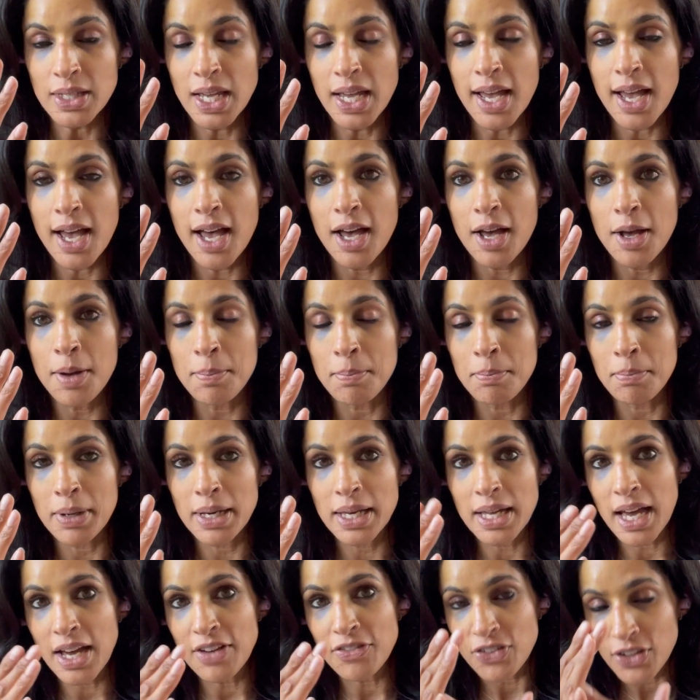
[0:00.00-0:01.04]

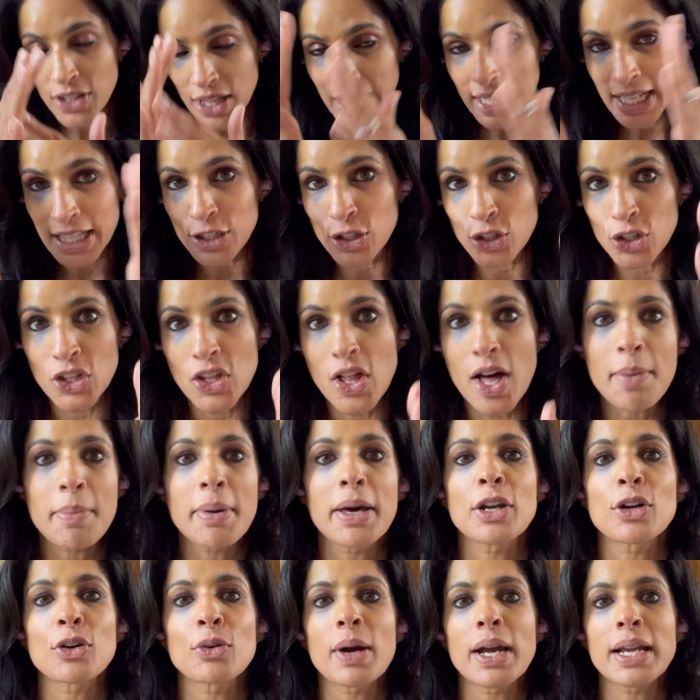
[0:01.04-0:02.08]
But I feel like I look a lot
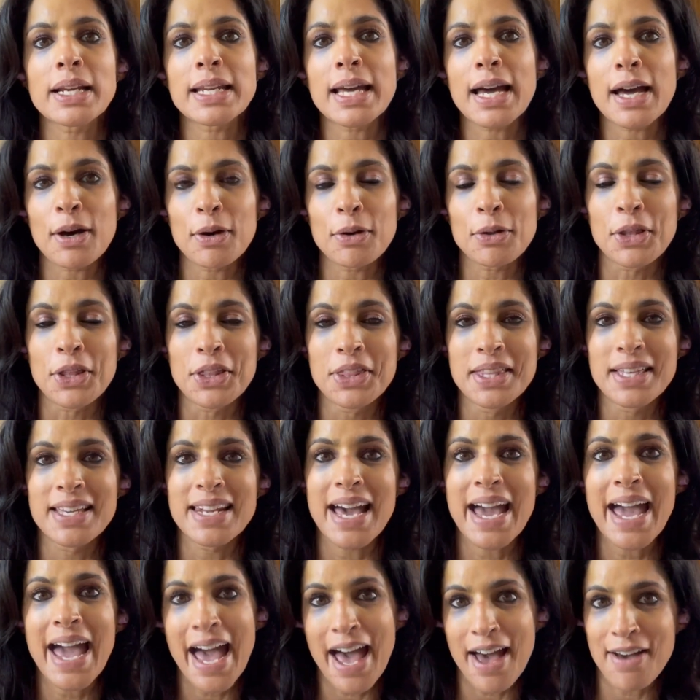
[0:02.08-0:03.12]
better right now than
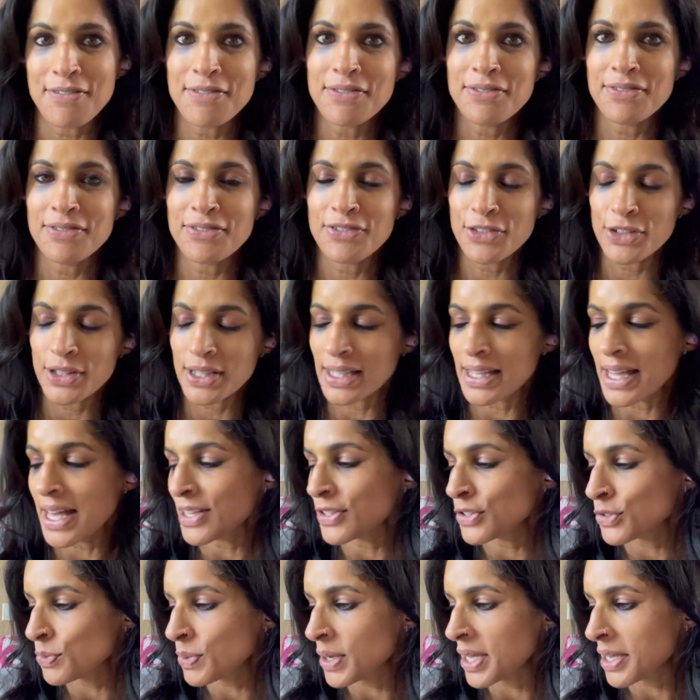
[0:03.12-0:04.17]
I have for the
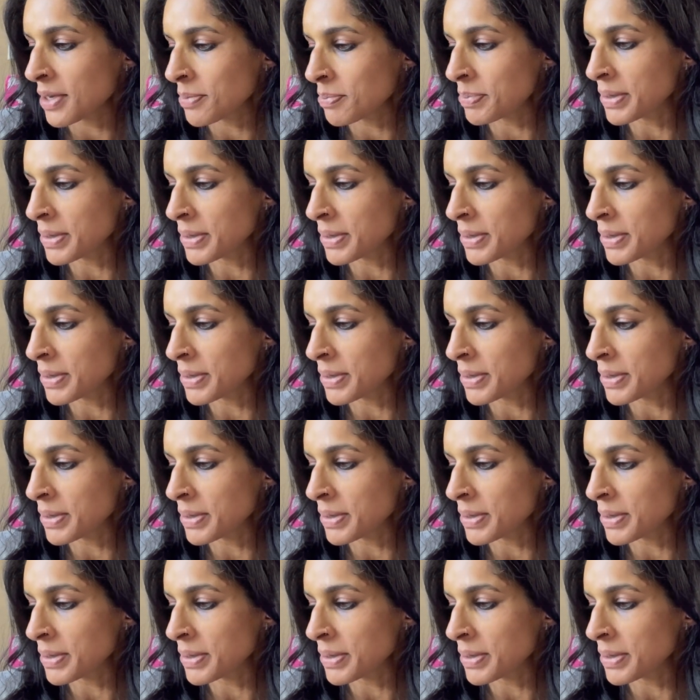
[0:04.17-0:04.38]
last week.